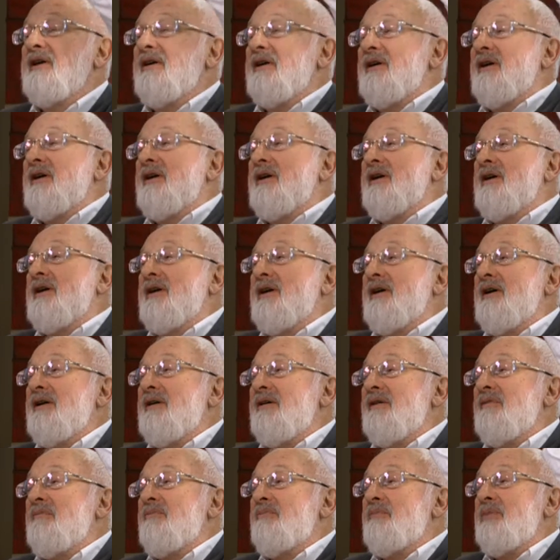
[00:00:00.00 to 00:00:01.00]
and
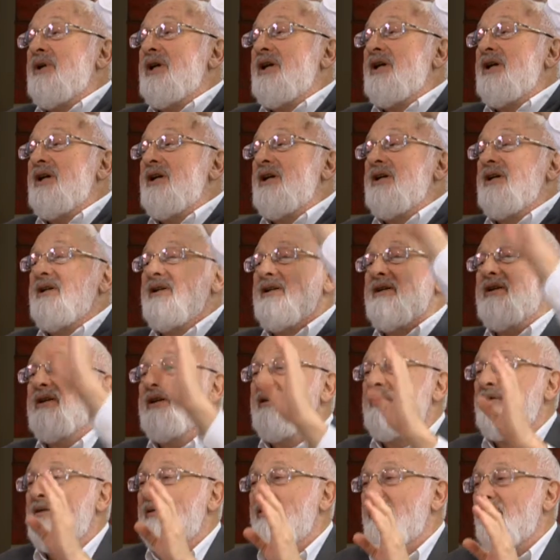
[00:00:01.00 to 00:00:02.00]
even in addition,
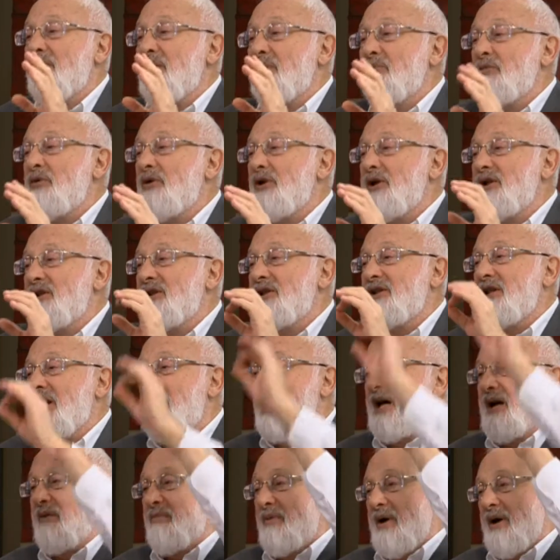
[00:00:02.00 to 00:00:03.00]

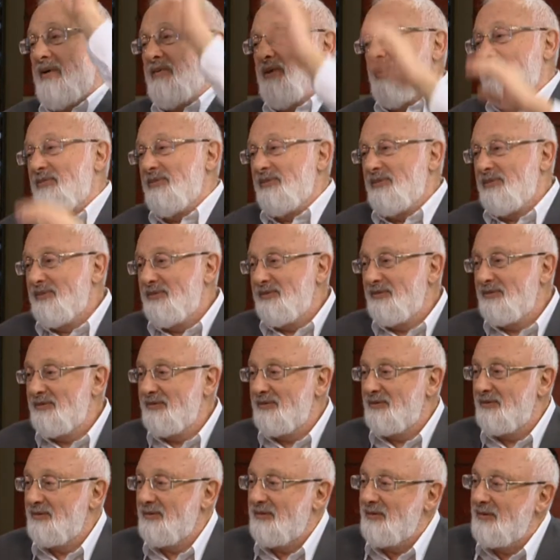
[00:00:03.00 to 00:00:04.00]

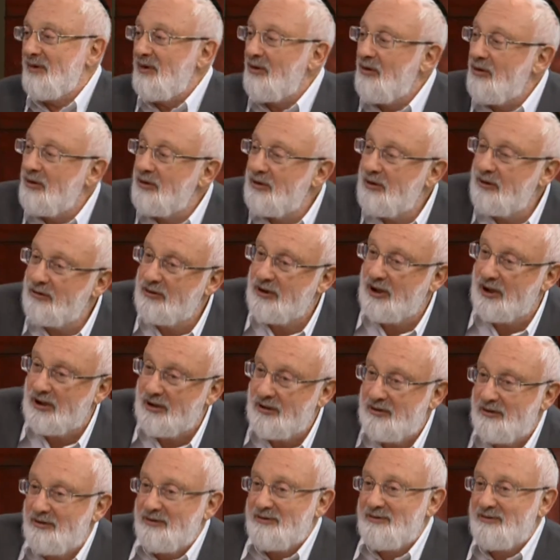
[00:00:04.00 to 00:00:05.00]
in a
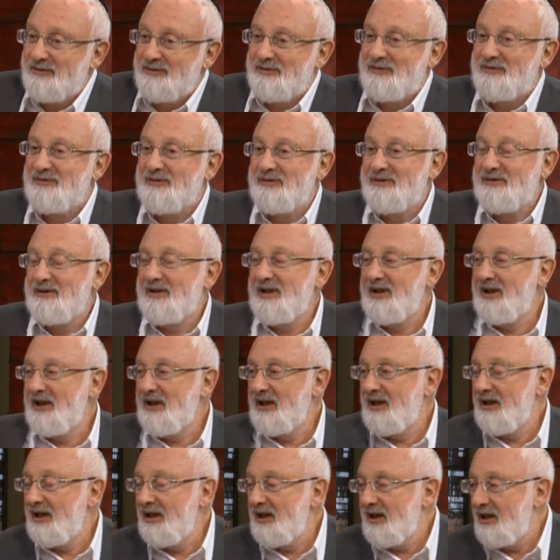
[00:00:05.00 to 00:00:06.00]
bullet,
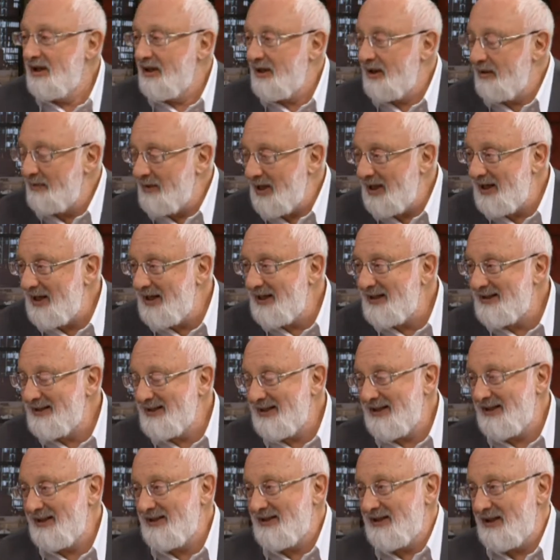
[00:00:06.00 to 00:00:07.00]

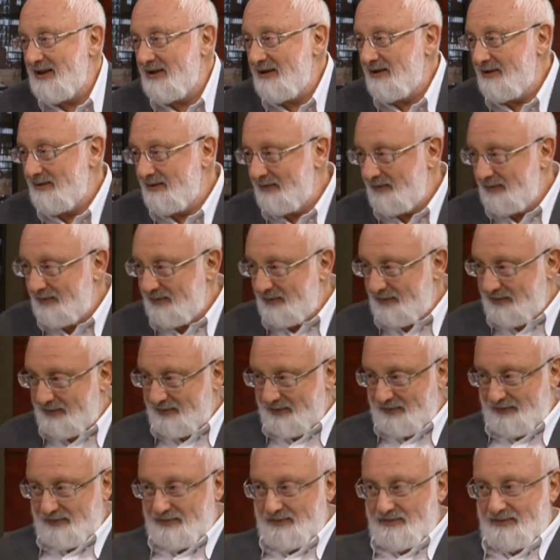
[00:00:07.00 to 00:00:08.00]

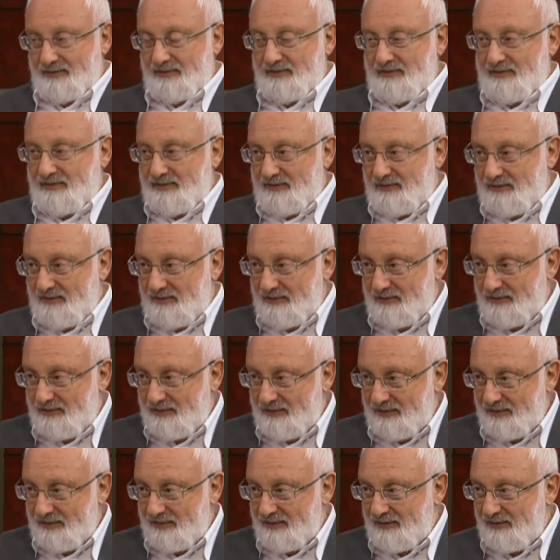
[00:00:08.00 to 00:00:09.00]
620 times,
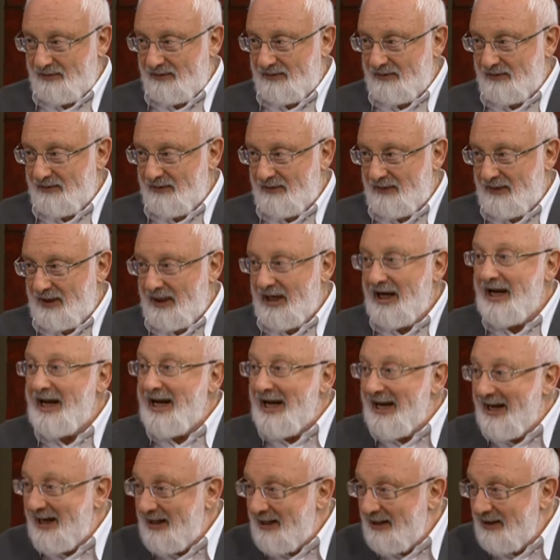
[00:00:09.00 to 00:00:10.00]
we'll
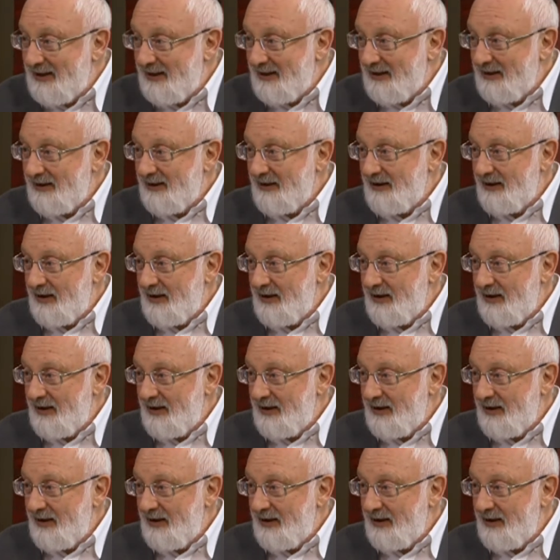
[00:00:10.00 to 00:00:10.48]
fill each other.